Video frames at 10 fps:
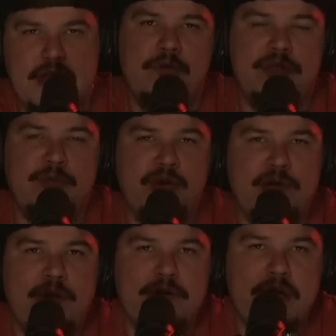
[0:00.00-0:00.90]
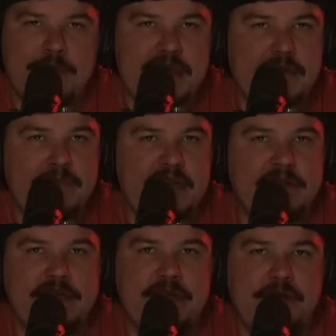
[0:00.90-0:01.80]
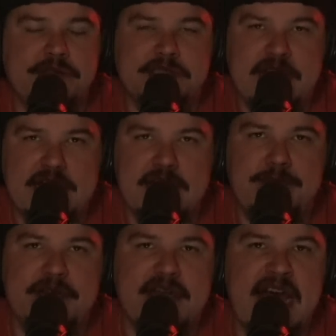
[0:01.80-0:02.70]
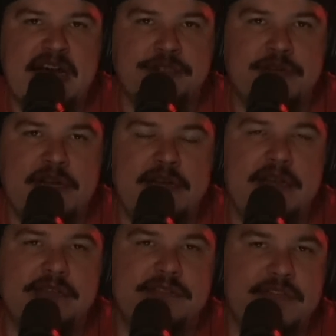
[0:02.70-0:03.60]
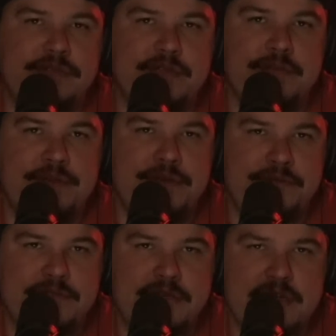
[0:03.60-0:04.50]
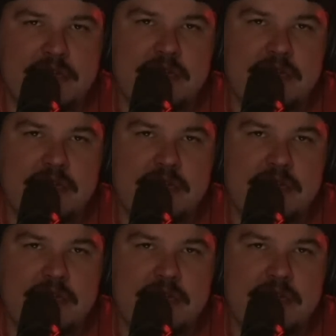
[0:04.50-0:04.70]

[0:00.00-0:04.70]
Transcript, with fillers: When the boy woke up, he immediately noticed that he had been castrated and sexually abused.